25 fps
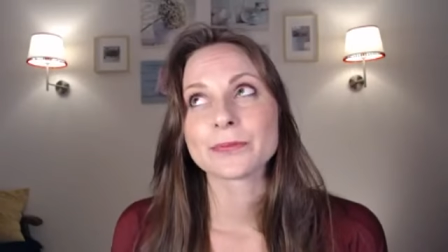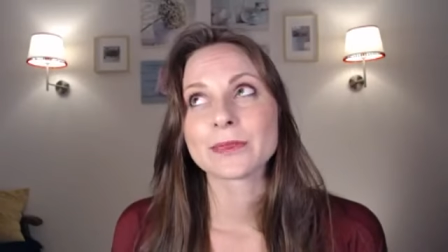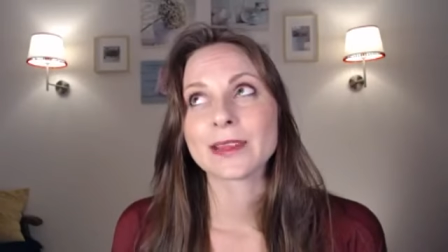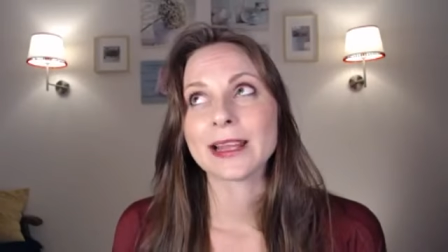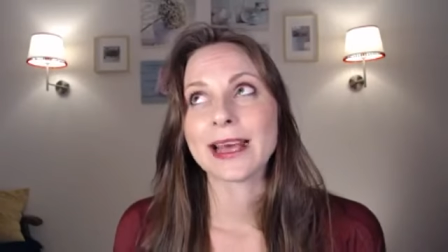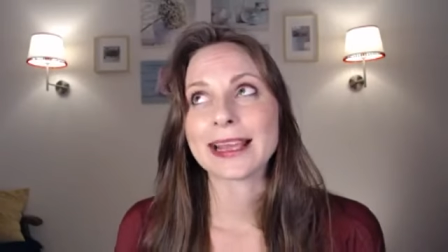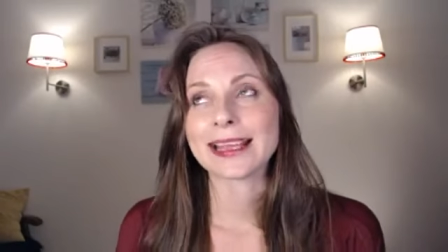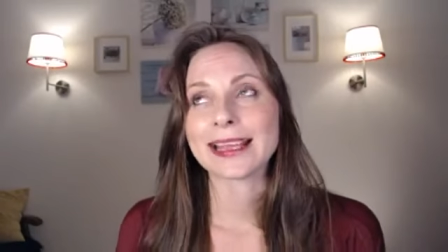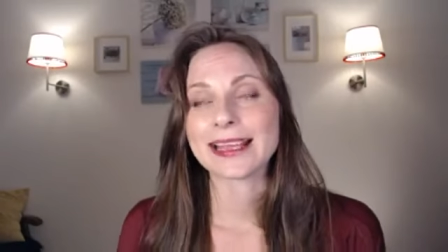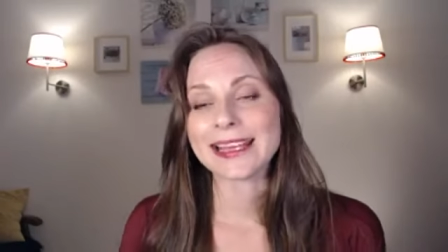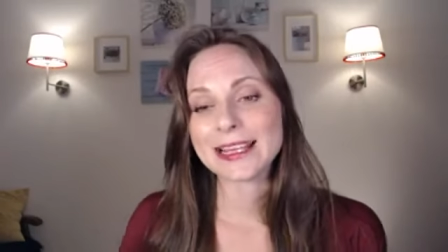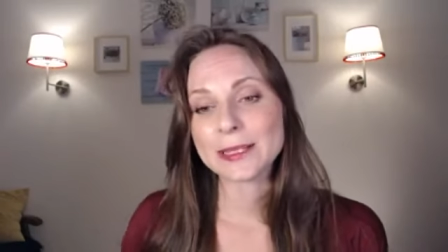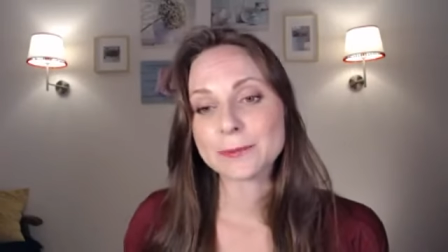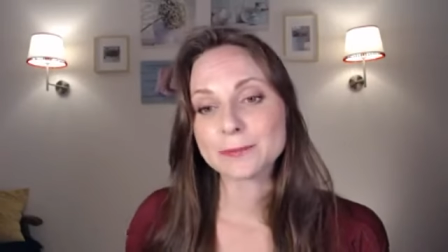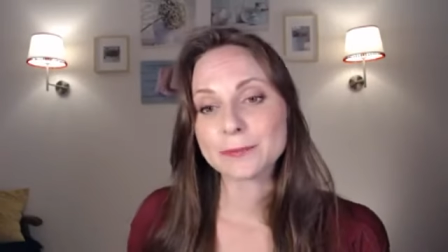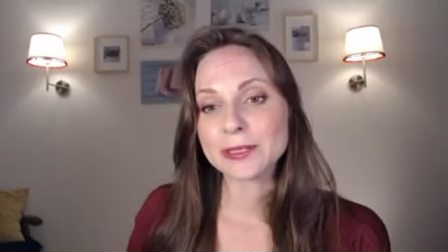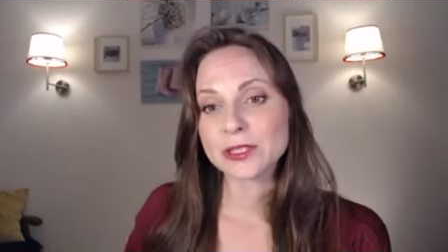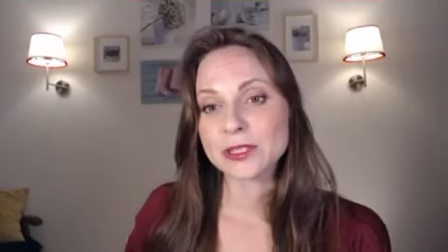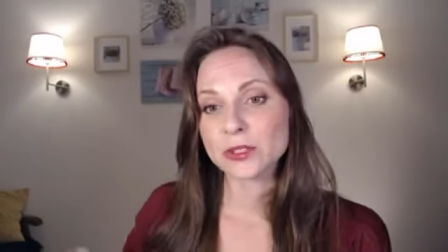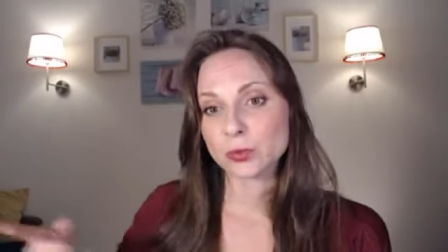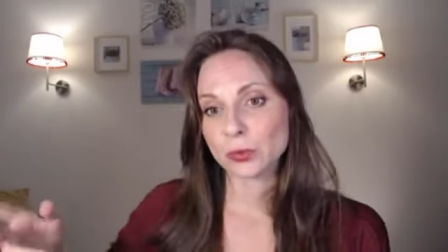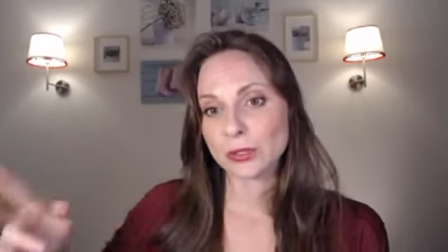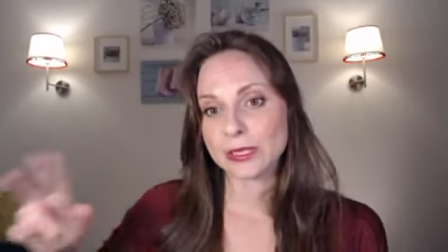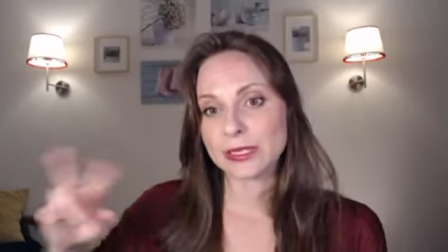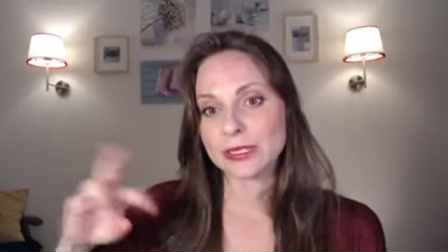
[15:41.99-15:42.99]
like in
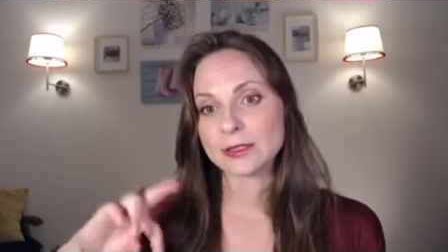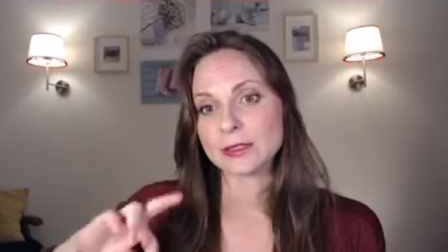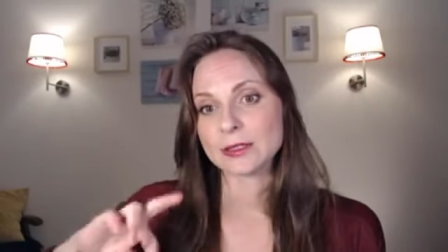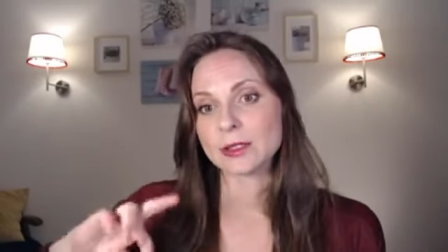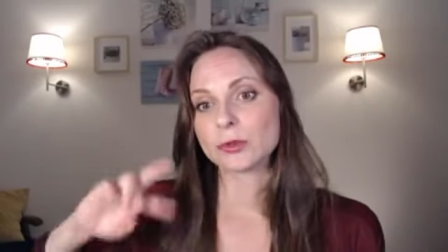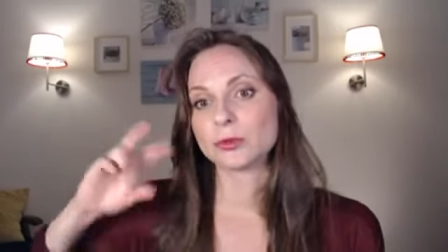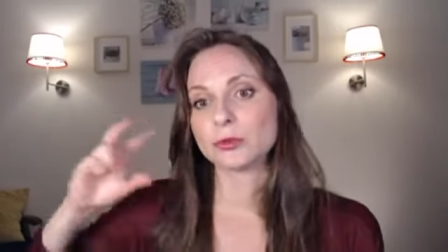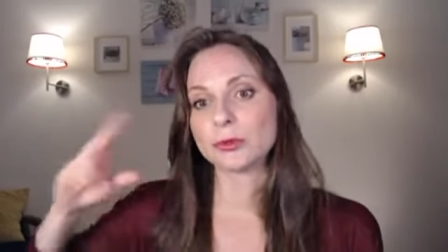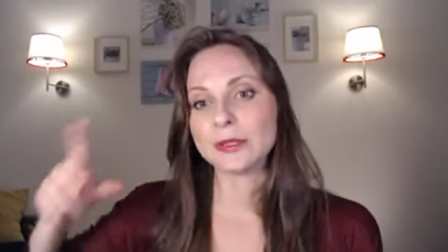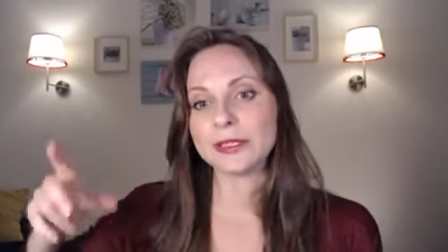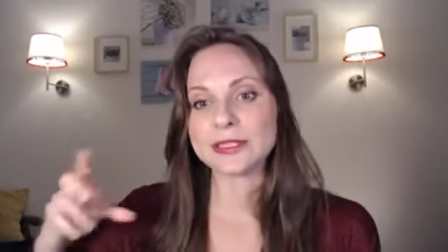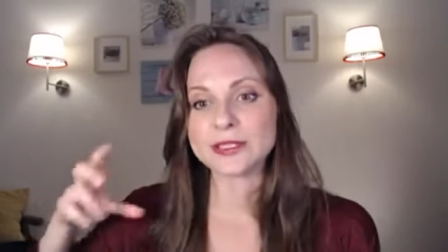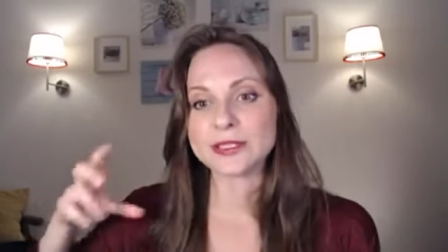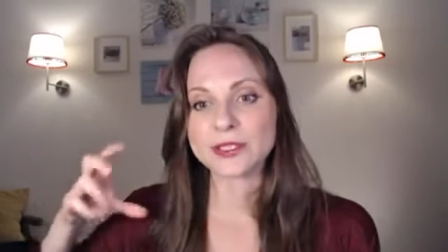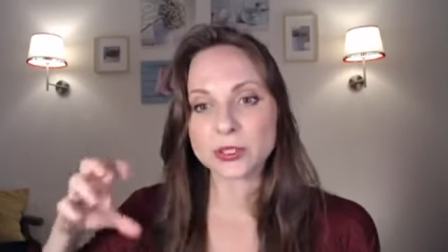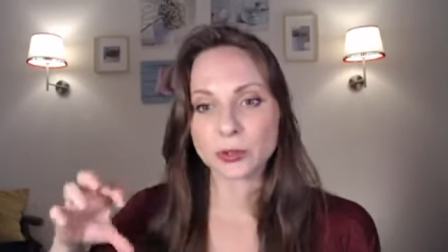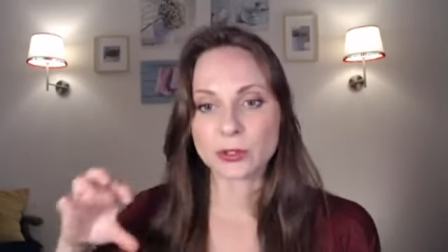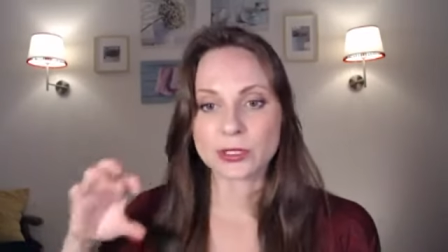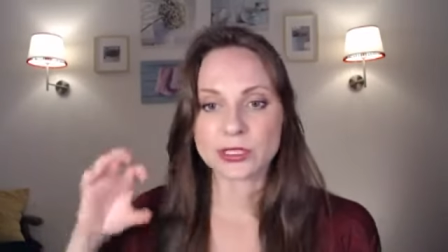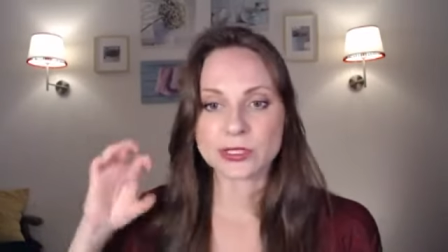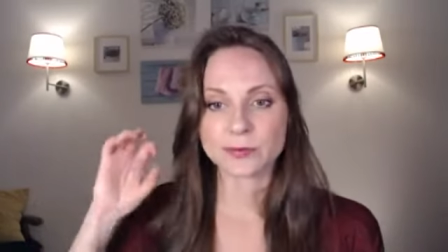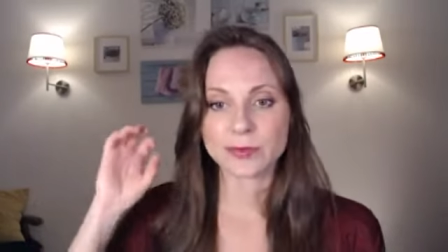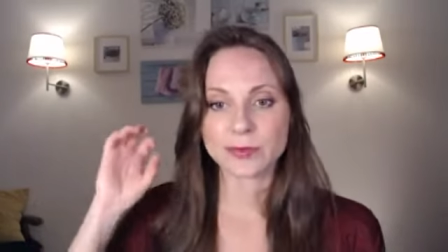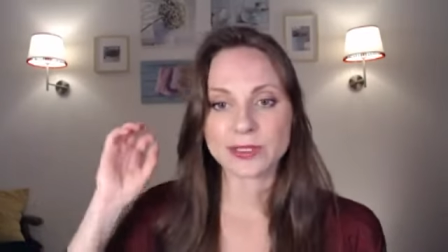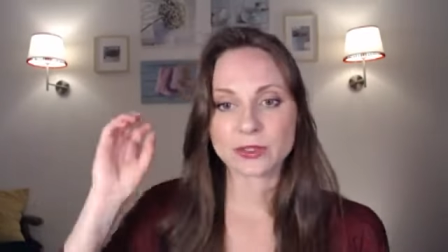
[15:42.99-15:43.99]
between
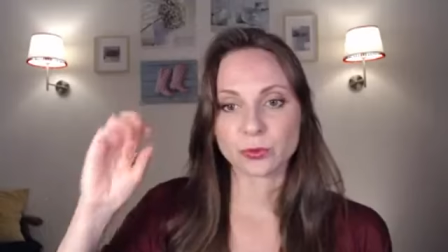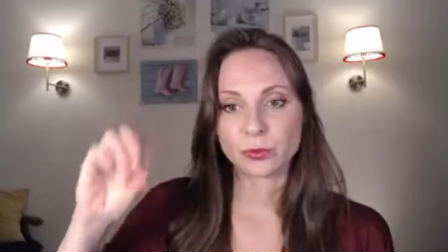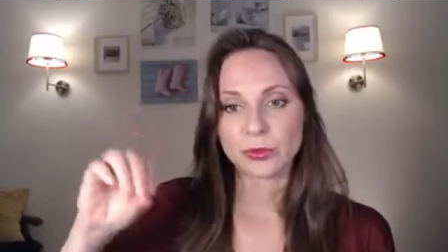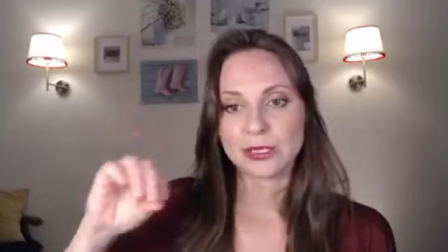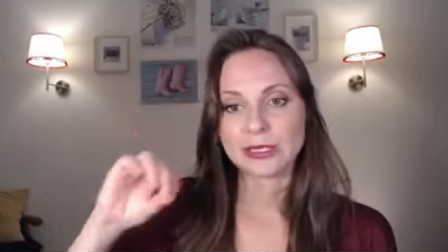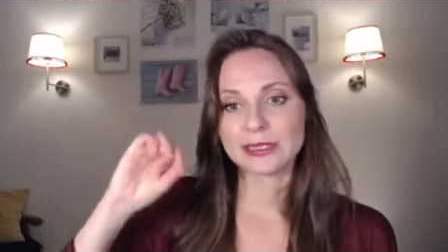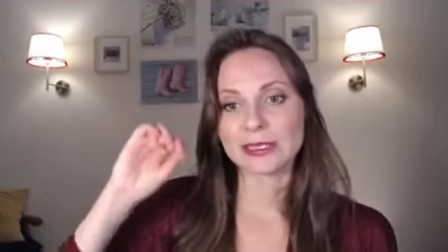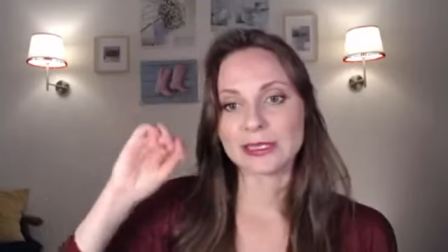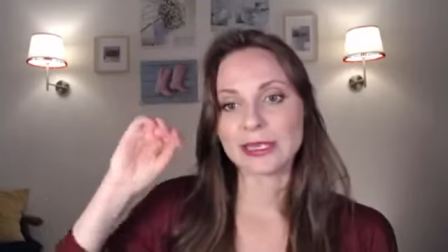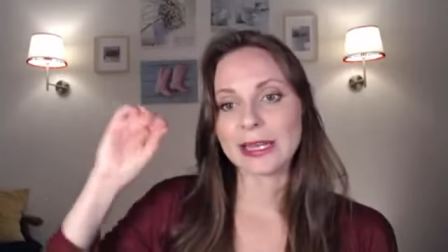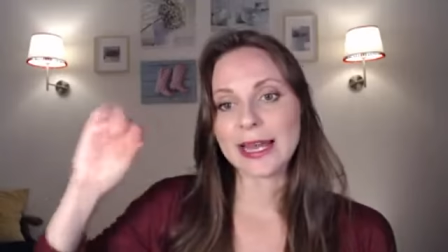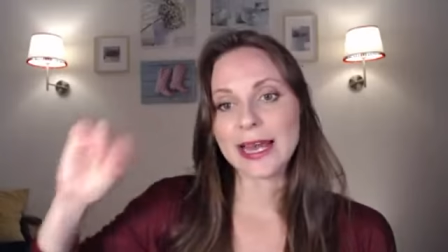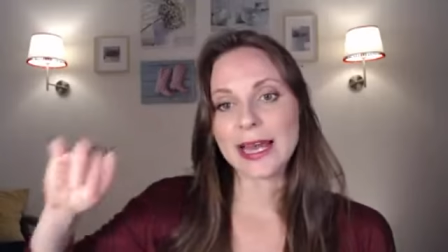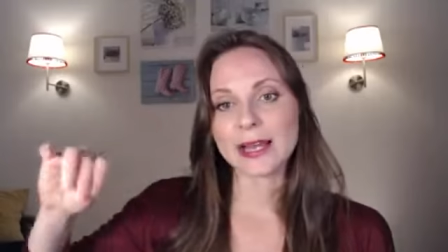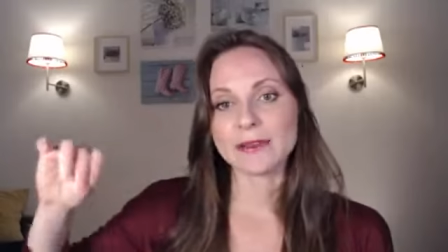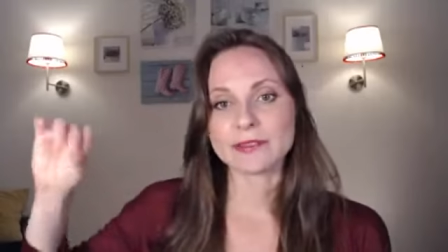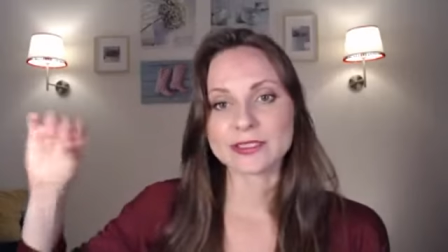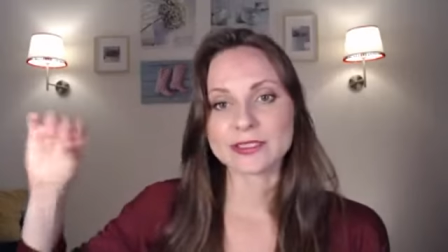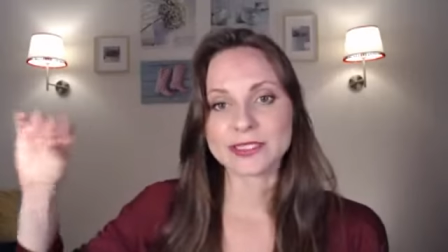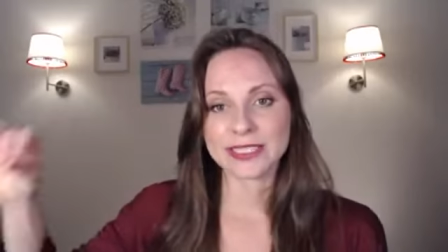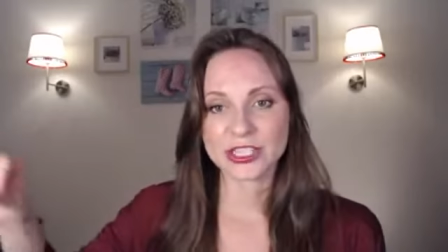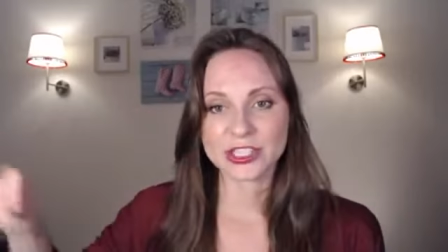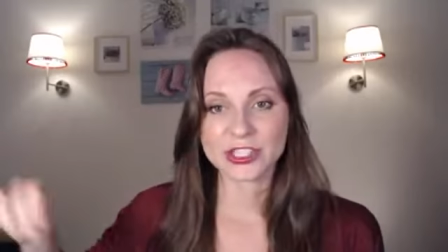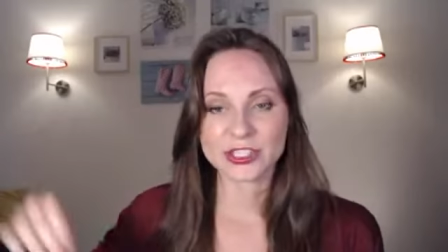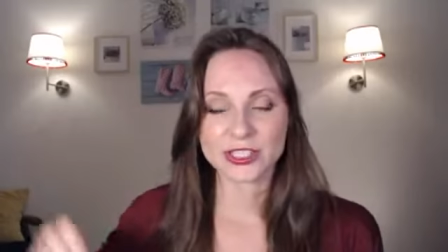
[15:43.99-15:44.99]
resource between the live
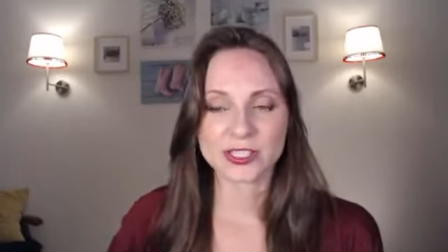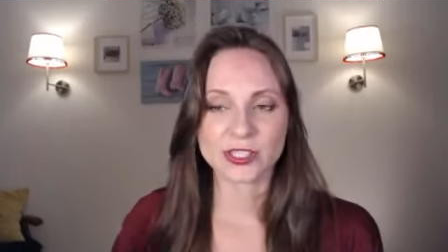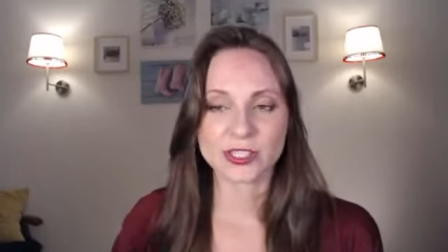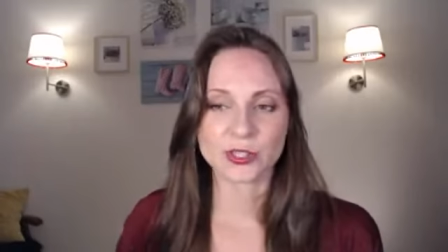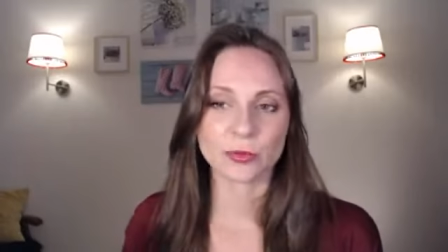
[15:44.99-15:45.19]
sessions,